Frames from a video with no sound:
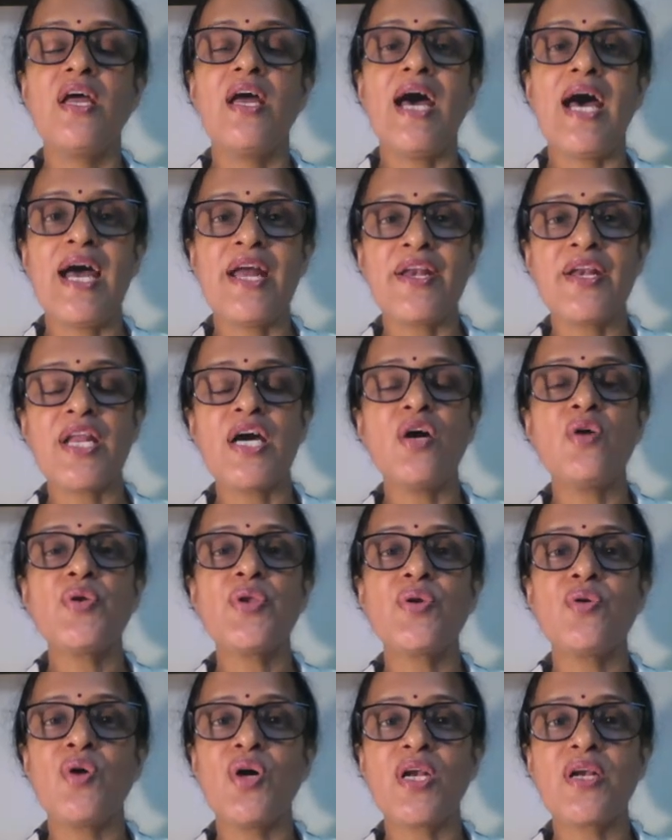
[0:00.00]
And now
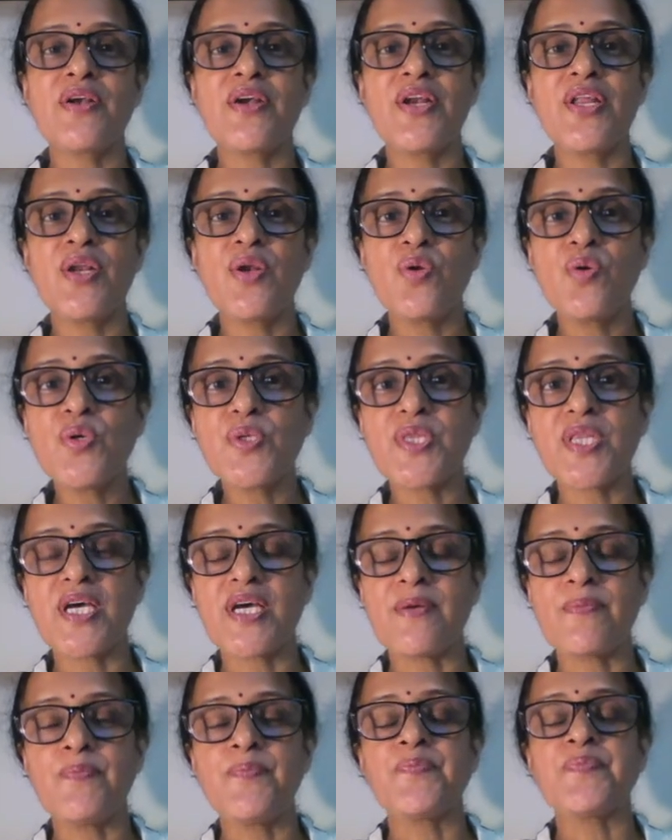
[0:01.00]
you already know
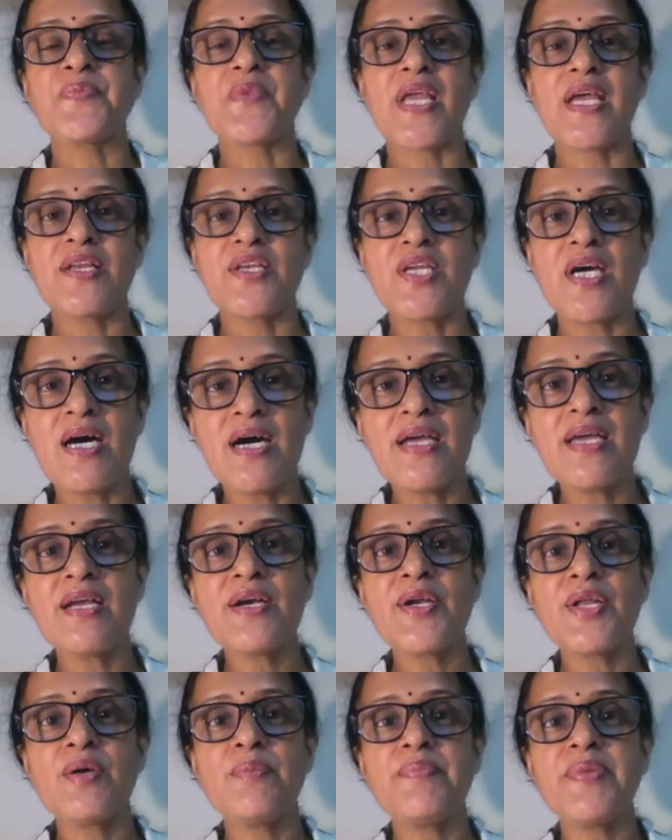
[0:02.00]
that at higher
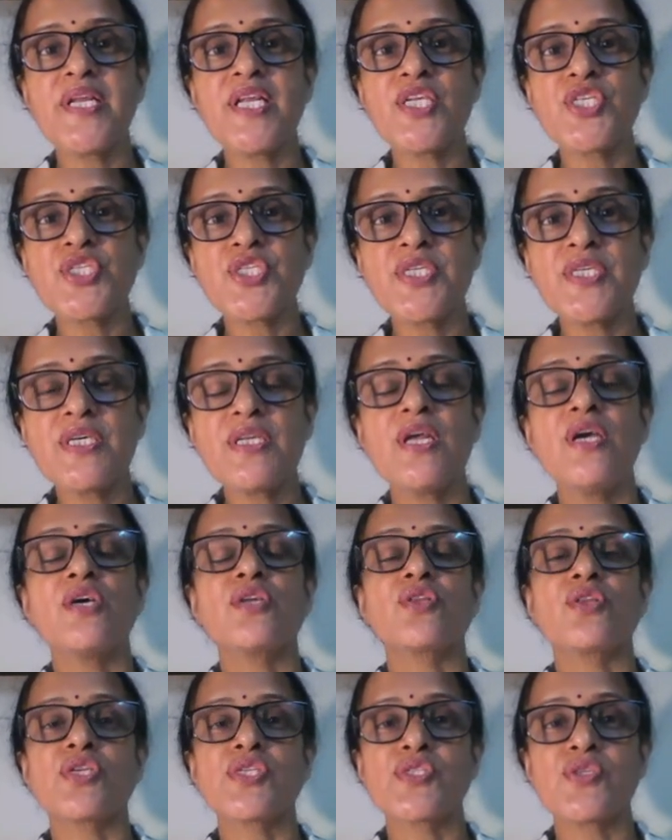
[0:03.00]
temperature,
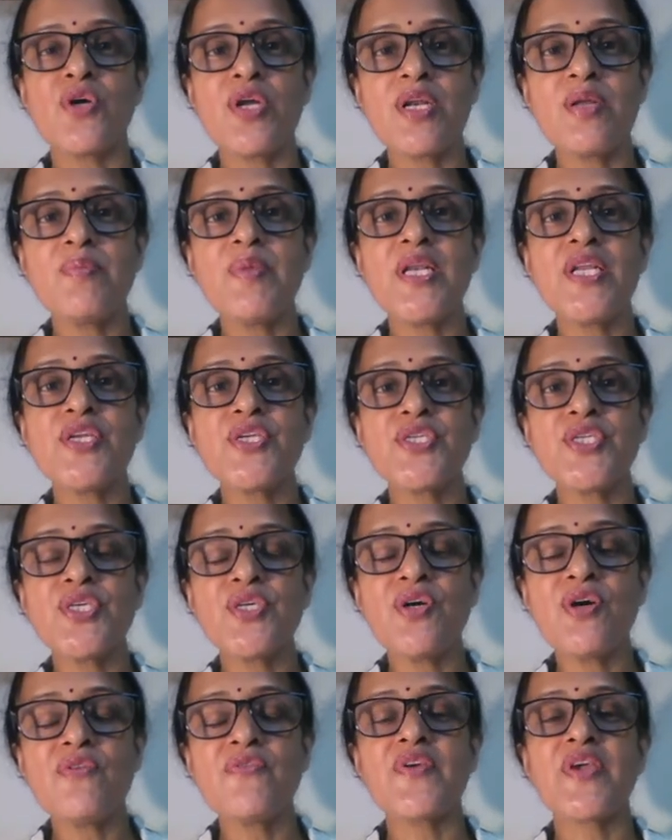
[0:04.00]
the solubility
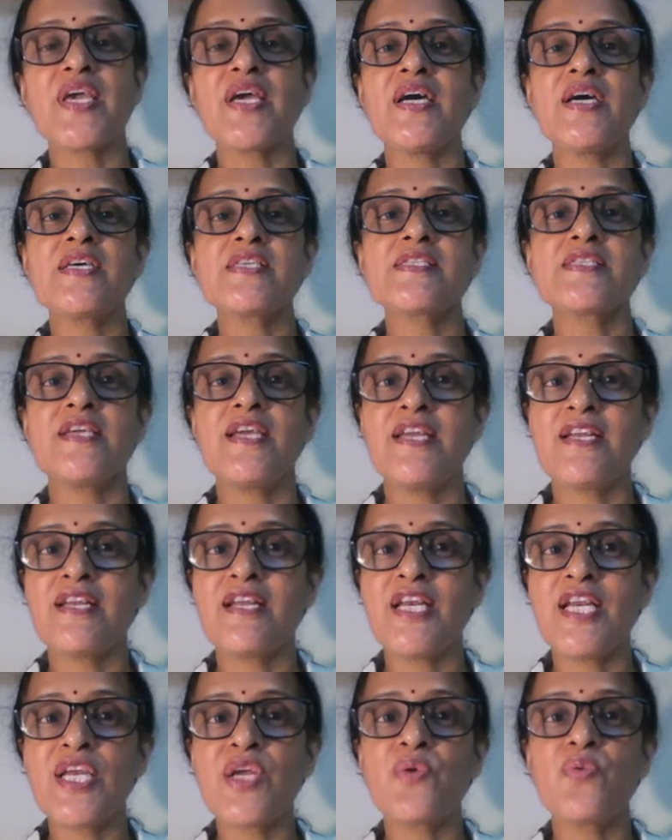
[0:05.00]
of gas in a
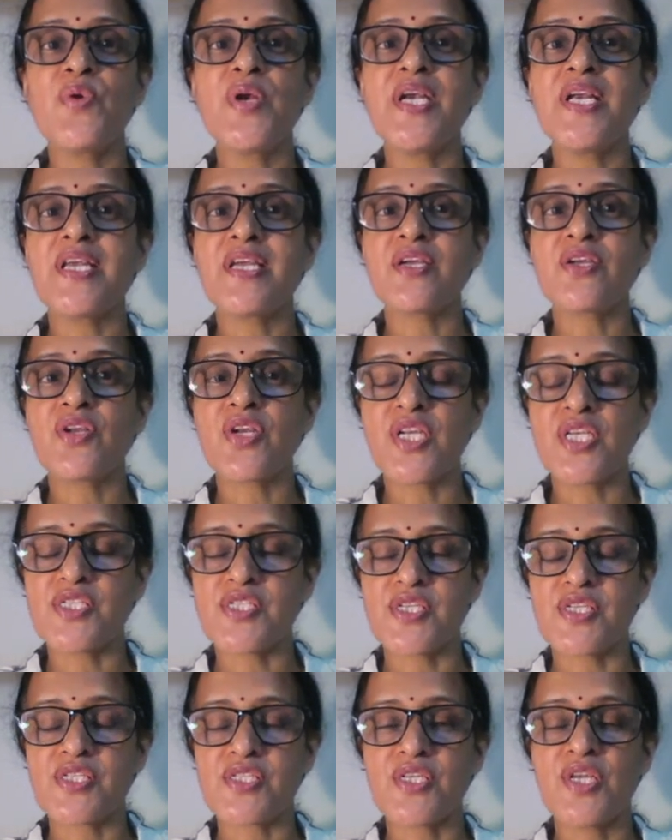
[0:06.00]
liquid
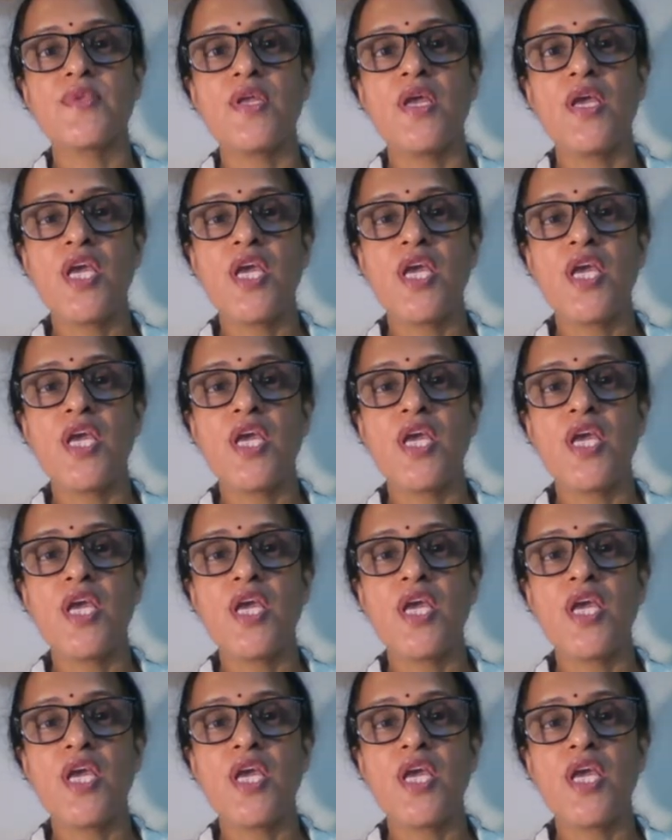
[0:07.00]
decreases.